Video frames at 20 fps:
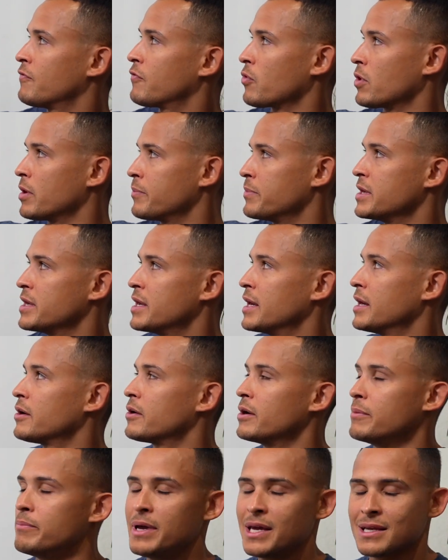for a
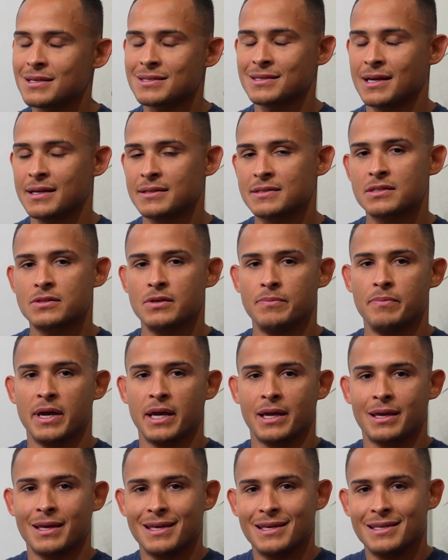beginner, it makes sense to
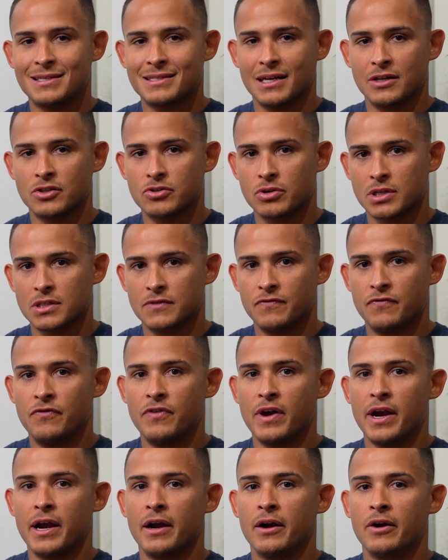make eccentrics
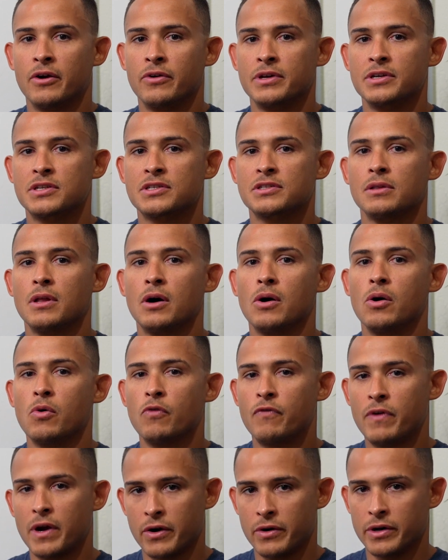very slow,
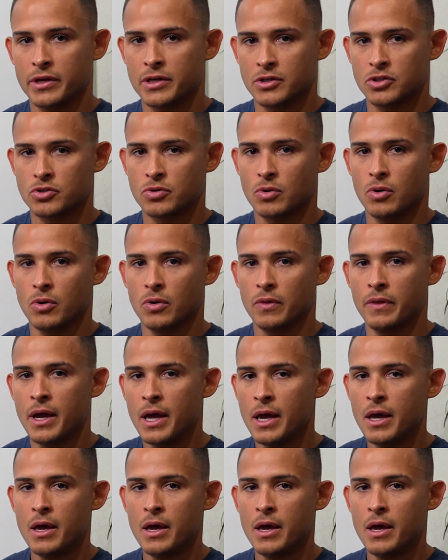very controlled.